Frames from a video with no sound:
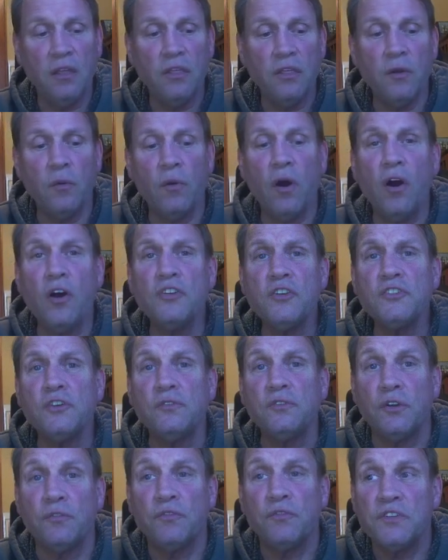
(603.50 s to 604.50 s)
There were
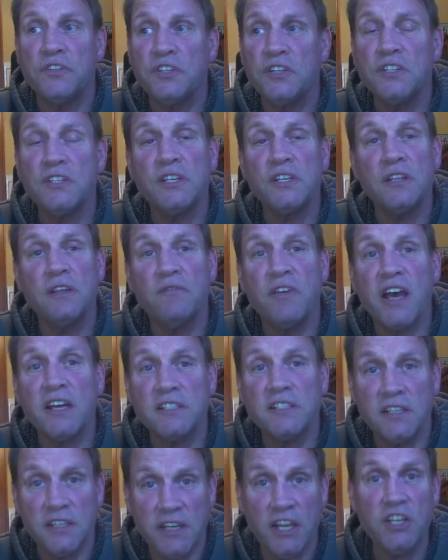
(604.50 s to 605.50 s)
also differences in the
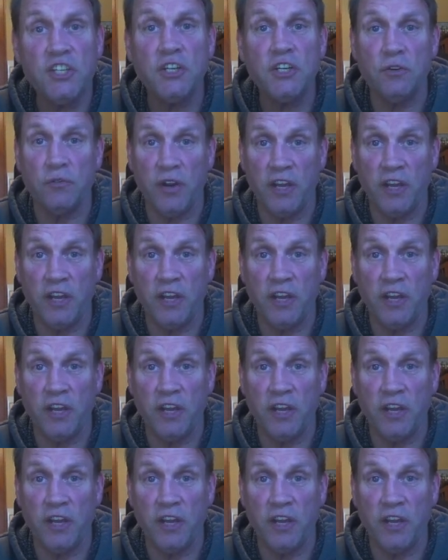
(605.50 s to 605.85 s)
vaccination